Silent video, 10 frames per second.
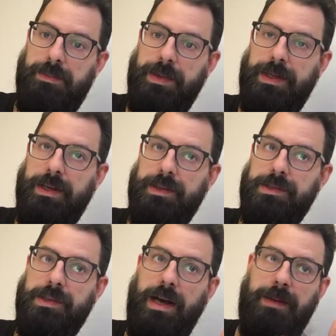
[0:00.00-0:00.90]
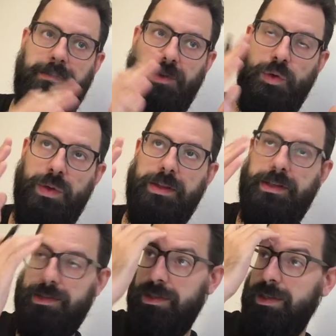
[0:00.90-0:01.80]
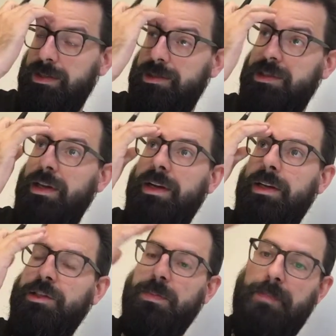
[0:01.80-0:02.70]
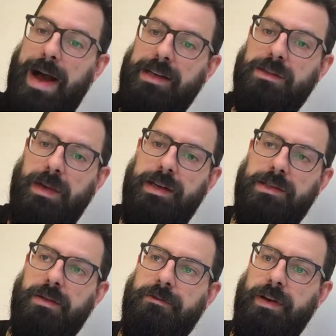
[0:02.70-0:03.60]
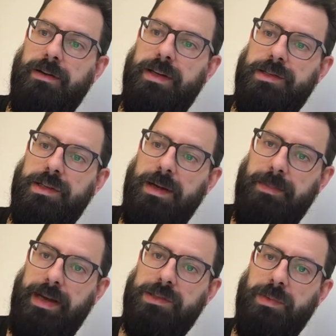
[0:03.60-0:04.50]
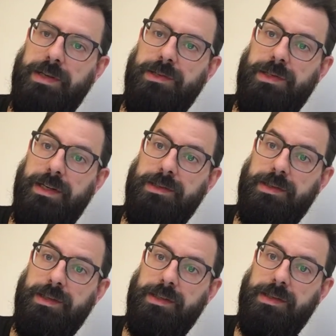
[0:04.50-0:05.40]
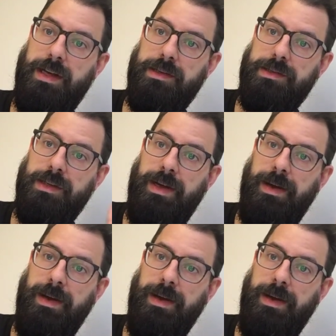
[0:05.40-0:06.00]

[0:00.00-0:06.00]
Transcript: because I'm doing these things to maximize the fairness and maximize your chance of success.